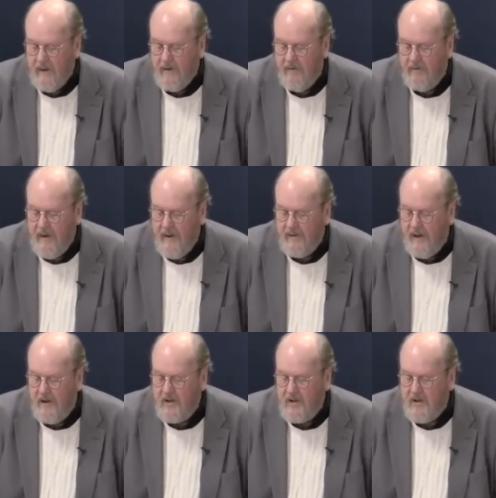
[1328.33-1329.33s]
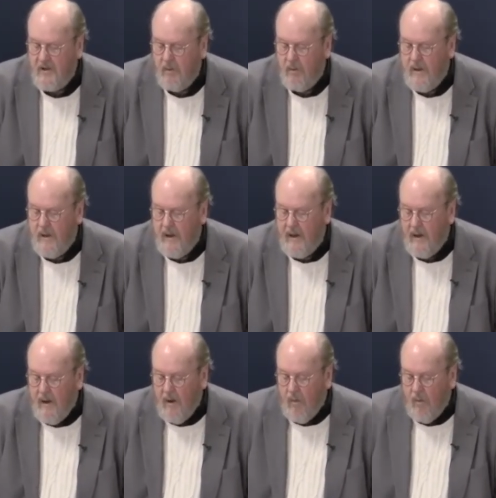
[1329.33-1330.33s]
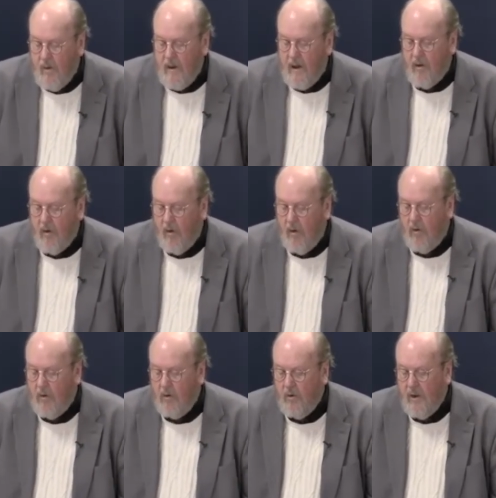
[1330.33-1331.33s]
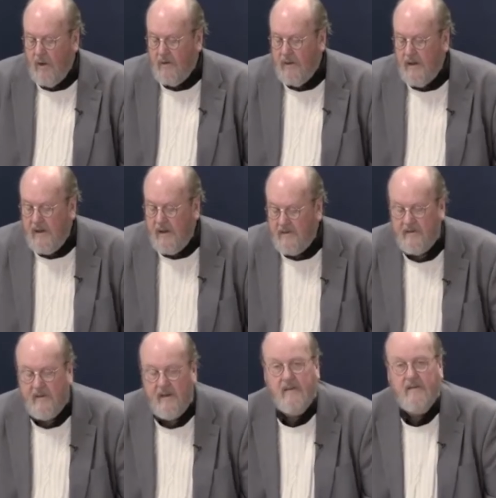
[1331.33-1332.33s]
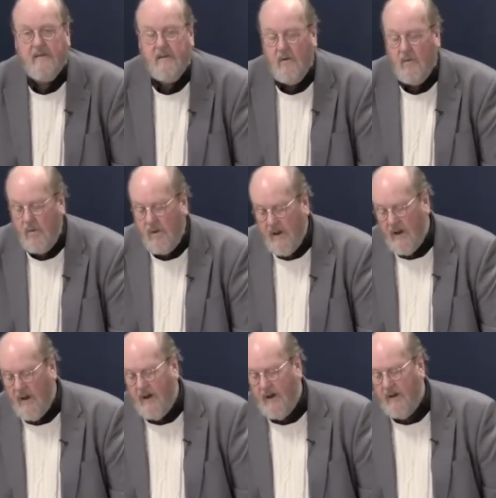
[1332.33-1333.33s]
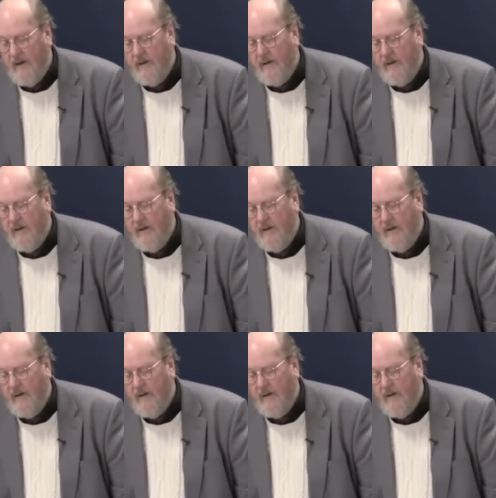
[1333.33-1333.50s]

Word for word: the foundation that we are, we are all that he says we are.